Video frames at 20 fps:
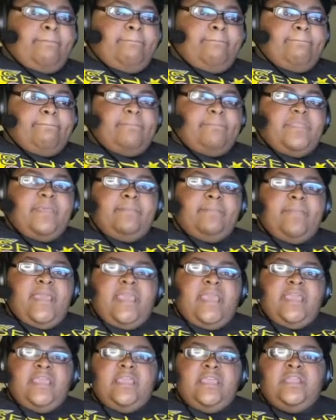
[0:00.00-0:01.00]
the
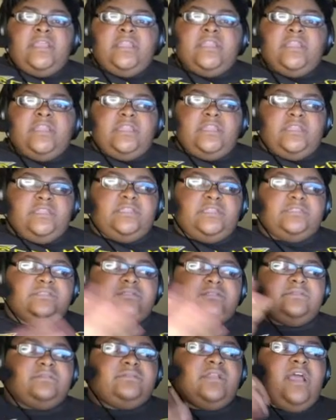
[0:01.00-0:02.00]
main
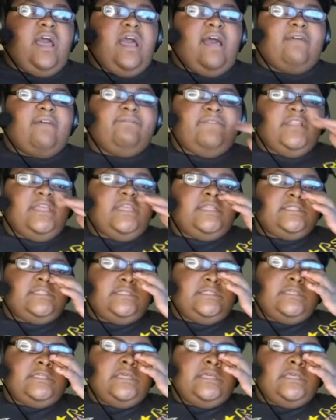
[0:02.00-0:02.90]
conflict